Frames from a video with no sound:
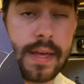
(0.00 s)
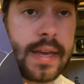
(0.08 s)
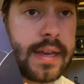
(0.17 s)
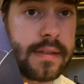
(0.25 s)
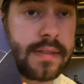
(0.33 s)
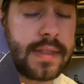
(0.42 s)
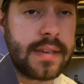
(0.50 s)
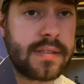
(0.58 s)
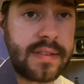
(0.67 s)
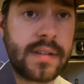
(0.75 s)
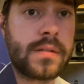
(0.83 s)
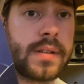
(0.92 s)
is the
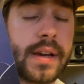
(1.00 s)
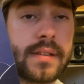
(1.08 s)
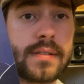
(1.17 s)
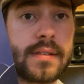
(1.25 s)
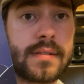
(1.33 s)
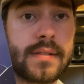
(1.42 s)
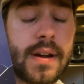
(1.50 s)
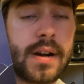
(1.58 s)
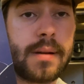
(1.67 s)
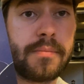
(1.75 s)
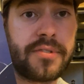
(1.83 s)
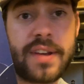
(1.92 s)
single nicest
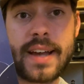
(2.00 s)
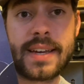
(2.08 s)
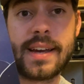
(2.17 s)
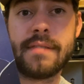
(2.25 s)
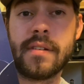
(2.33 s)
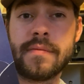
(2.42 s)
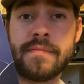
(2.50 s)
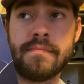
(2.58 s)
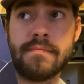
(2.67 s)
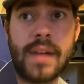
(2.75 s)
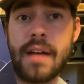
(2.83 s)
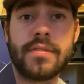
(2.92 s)
jacket I've
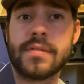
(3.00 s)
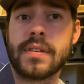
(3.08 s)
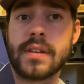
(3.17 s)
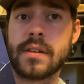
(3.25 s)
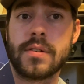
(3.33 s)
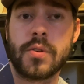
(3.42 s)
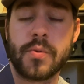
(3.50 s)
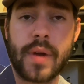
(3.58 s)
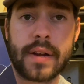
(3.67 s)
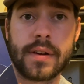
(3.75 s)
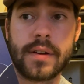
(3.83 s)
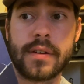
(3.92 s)
ever seen on a new
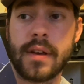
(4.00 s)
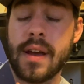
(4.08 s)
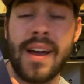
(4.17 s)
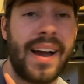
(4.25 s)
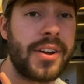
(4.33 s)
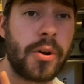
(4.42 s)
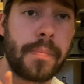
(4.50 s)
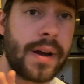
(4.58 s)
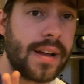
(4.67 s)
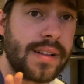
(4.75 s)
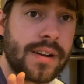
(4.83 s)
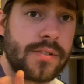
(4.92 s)
record. I don't buy
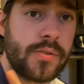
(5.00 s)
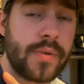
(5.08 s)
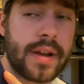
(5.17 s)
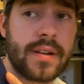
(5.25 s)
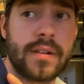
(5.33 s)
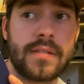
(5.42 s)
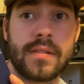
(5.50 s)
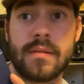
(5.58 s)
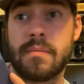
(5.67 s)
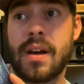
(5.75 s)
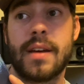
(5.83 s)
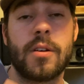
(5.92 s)
a lot of new records.
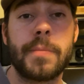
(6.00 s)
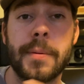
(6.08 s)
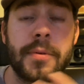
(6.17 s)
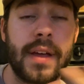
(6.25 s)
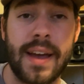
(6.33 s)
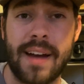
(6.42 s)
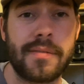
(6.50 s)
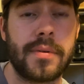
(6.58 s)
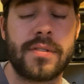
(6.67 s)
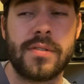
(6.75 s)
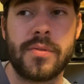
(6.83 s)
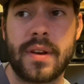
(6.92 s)
I know people that have a
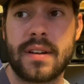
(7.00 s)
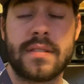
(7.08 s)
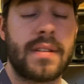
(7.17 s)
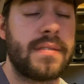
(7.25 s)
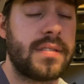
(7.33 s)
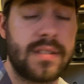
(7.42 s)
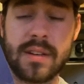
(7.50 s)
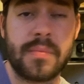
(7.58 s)
bunch of new records. I've seen a